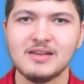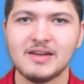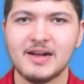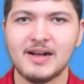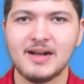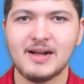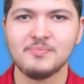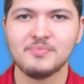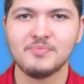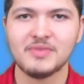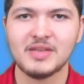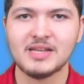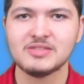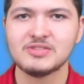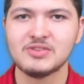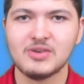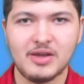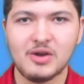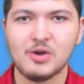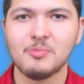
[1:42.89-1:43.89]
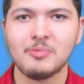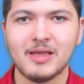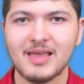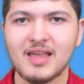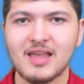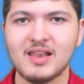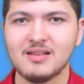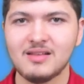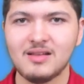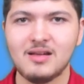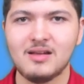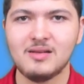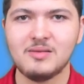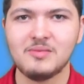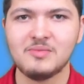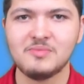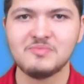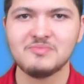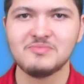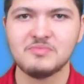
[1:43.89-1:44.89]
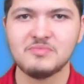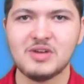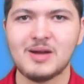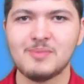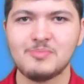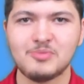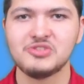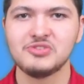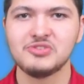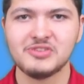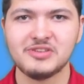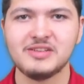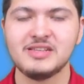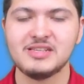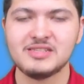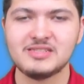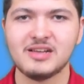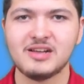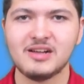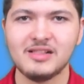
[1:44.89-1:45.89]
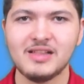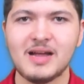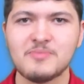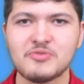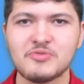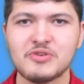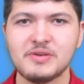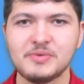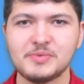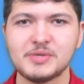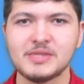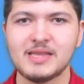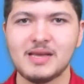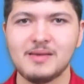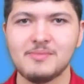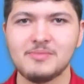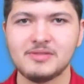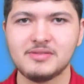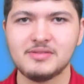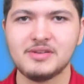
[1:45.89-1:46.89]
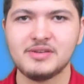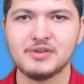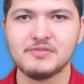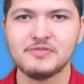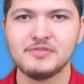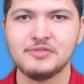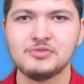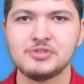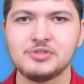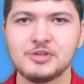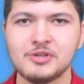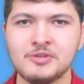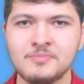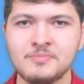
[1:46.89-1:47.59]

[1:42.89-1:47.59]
Um, and so I hope I get um, opportunities to collaborate with them in the near future.